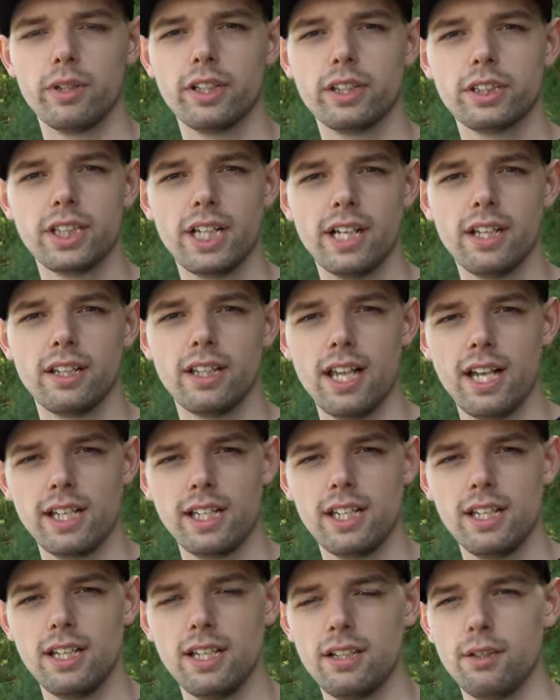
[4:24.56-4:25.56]
rear tail
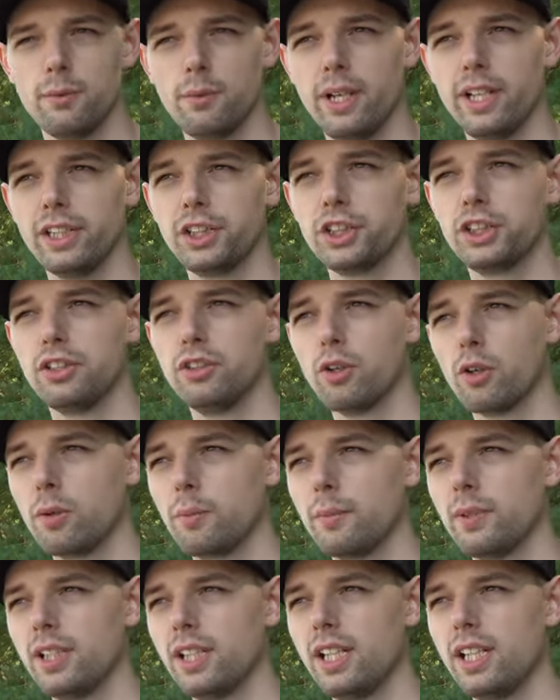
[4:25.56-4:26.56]
light kit which
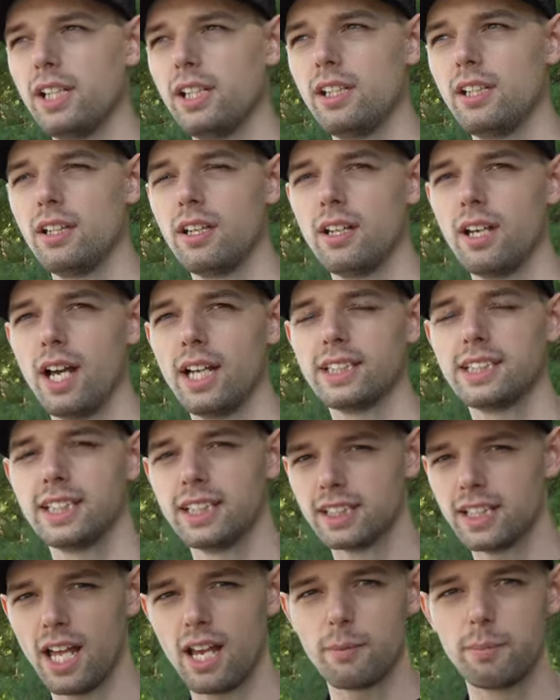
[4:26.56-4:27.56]
normally I see
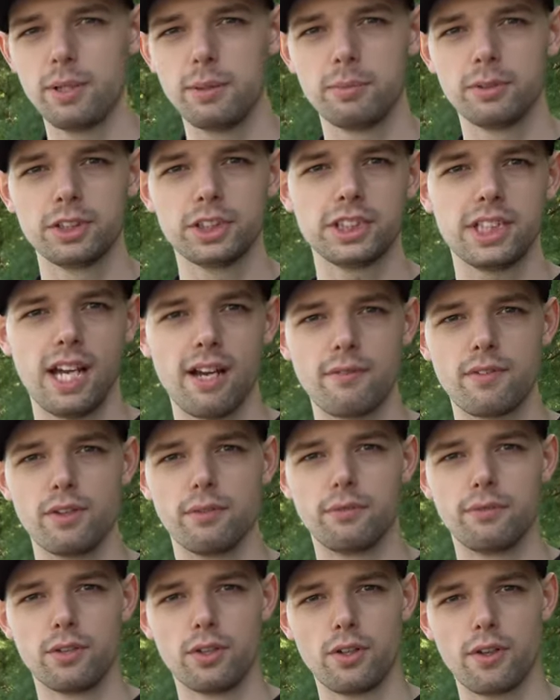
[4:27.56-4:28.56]
a lot of people just have the
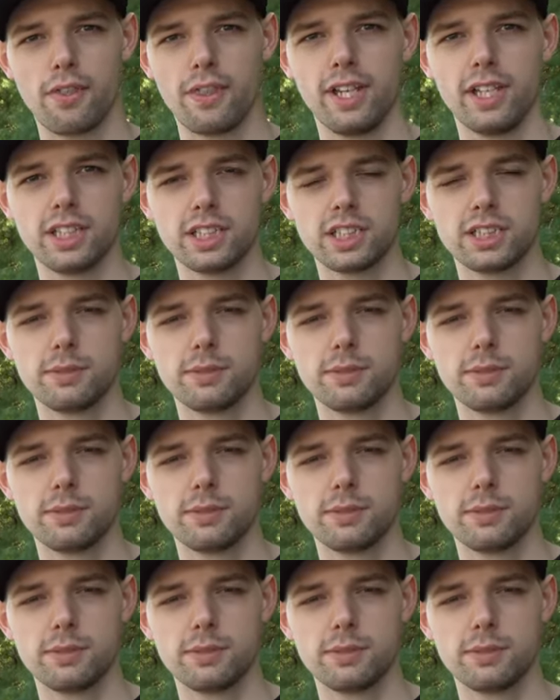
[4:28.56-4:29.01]
full thing